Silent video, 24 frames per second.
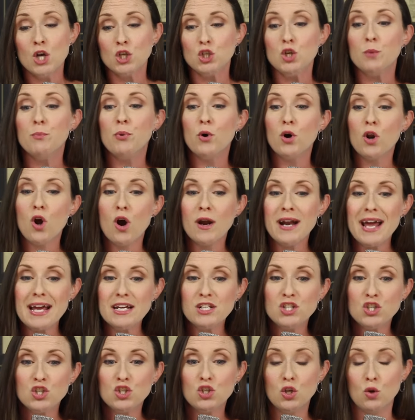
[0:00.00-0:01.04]
to put on a
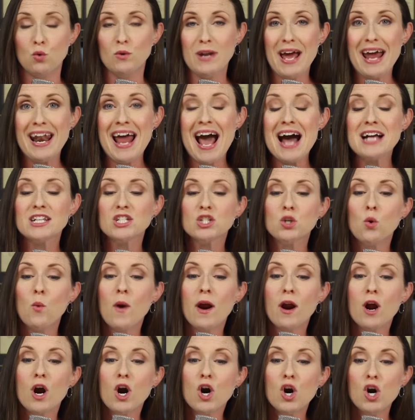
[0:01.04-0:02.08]
suit and has to
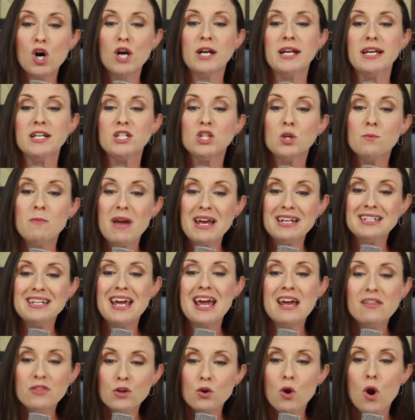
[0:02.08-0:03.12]
wear a hoodie to
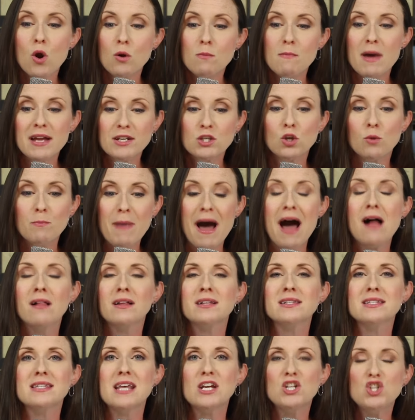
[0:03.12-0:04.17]
maintain their own mental
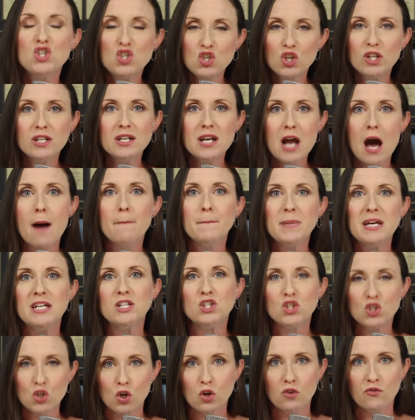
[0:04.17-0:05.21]
balance, they should not be
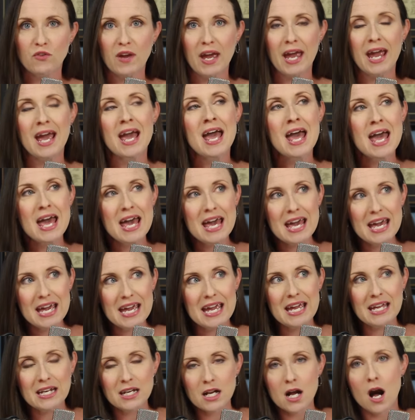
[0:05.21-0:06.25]
serving
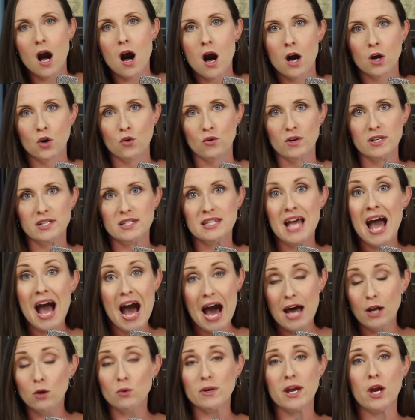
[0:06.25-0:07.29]
in Congress.
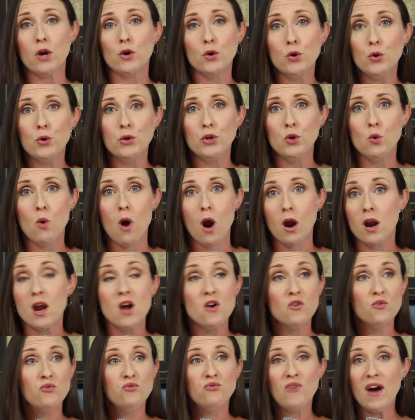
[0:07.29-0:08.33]
I don't care who you are,
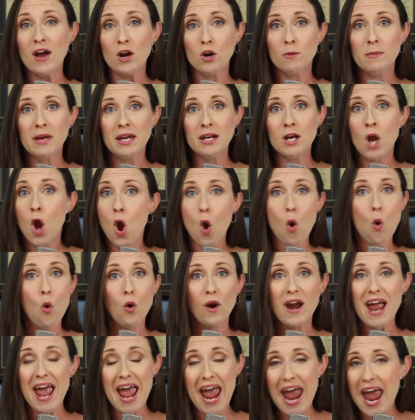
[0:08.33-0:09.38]
Fetterman
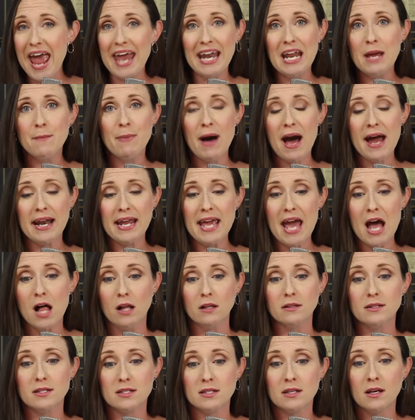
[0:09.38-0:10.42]
or anybody
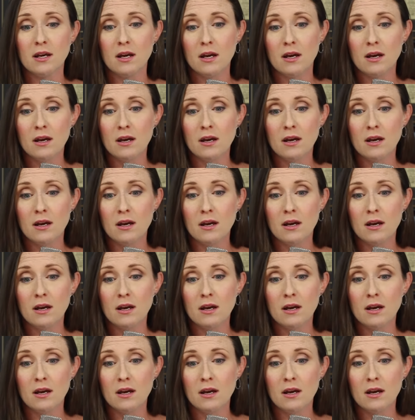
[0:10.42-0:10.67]
else.